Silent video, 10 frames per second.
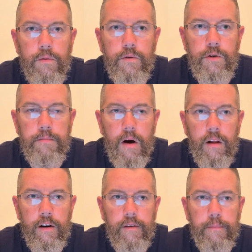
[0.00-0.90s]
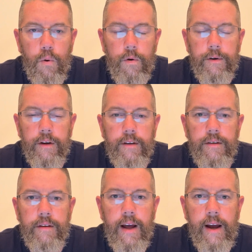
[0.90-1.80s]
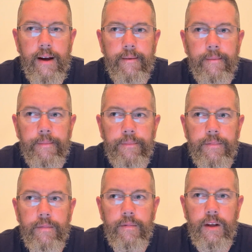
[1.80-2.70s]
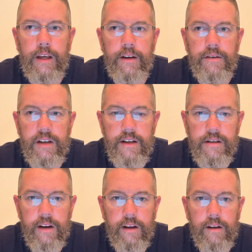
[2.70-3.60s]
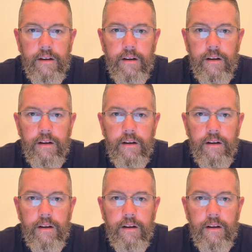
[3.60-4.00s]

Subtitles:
small enough portions that the seasoning